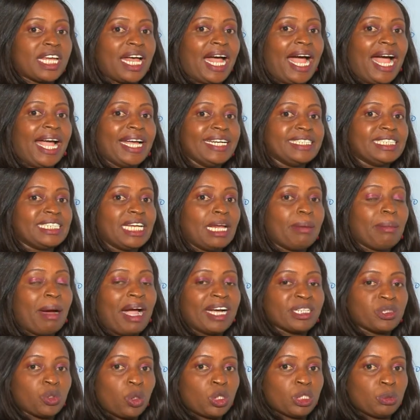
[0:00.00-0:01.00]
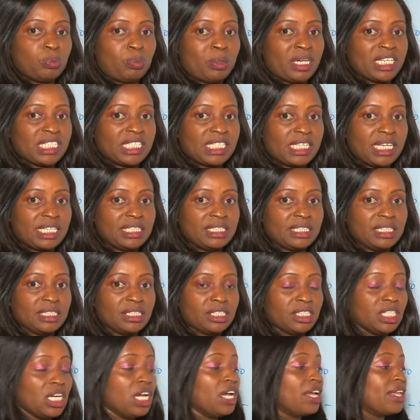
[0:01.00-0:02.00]
the item at what
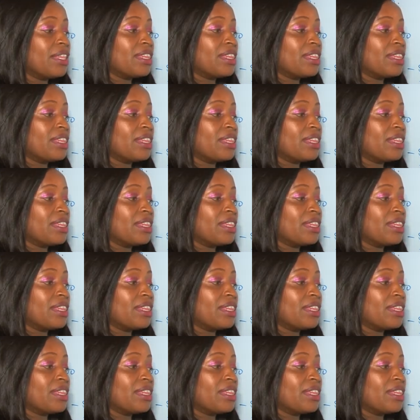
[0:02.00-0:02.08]
percentage?